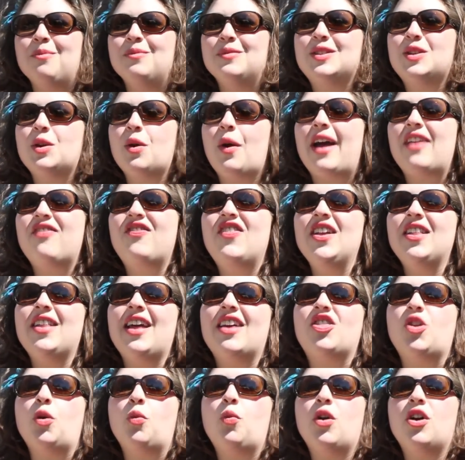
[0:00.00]
So I feel
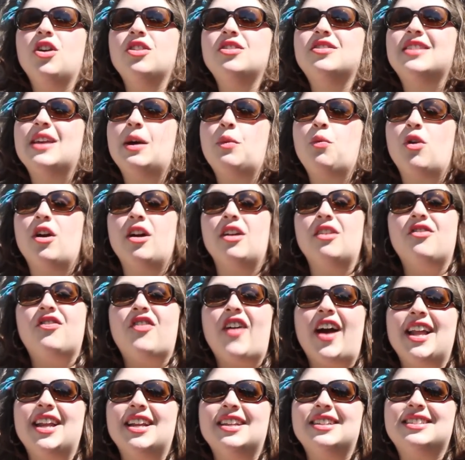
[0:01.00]
like the words that we're
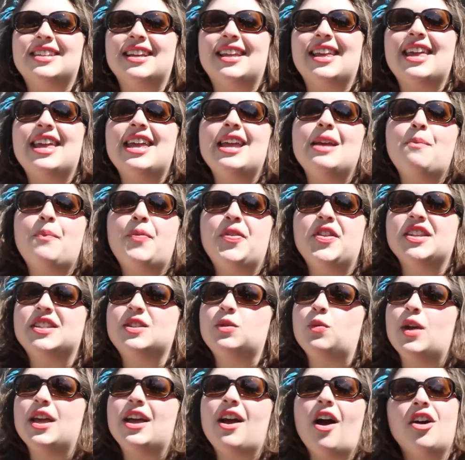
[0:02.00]
invited to keep this
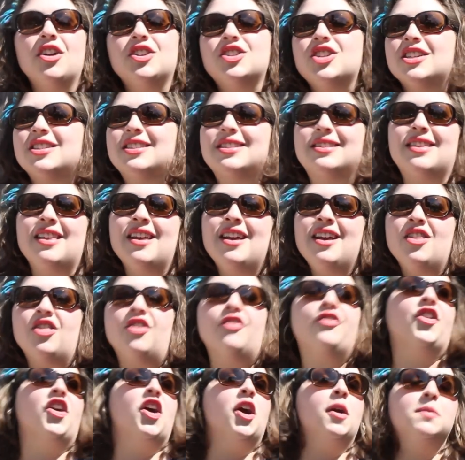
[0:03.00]
week aren't just
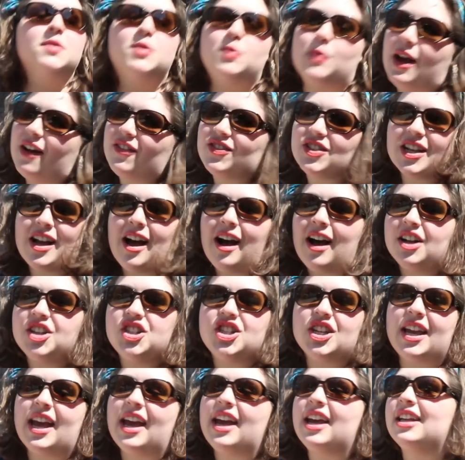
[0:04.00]
the verbs we have to
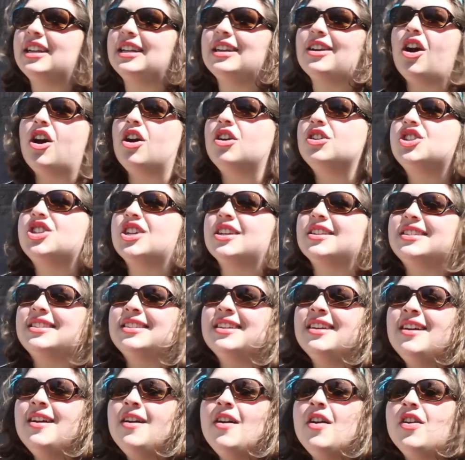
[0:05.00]
conjugate and aren't just
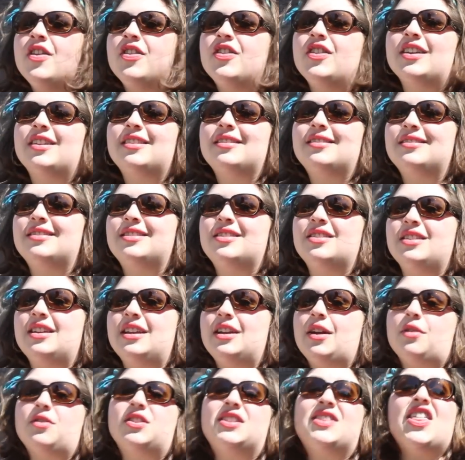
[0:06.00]
the
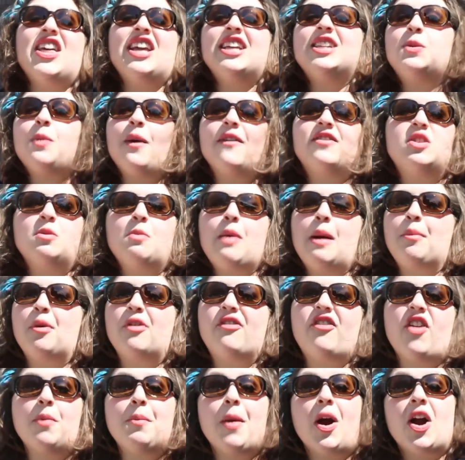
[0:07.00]
things we have to remember
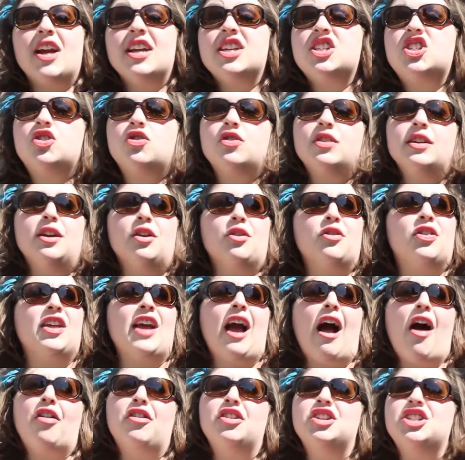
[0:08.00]
from our history or
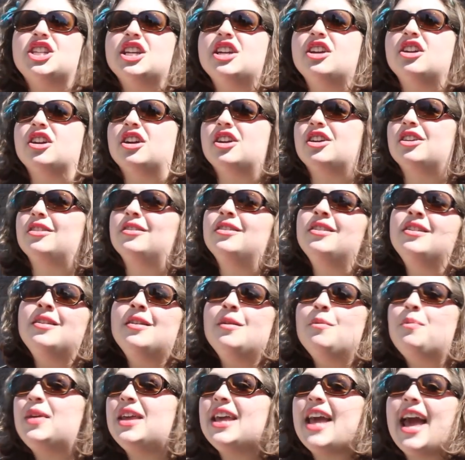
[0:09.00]
theology or
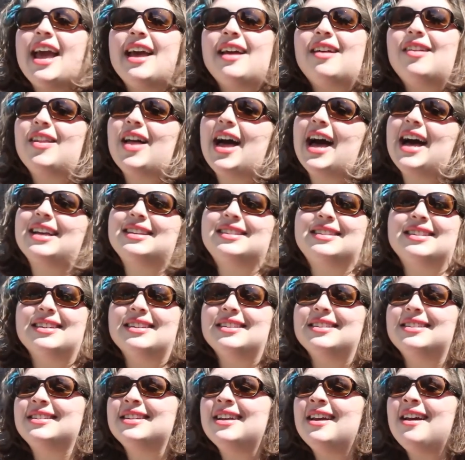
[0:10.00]
PA
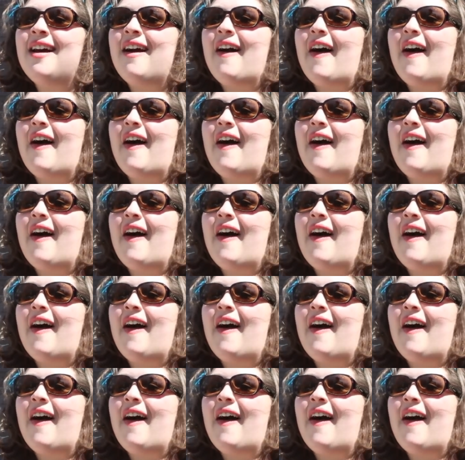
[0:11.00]
classes.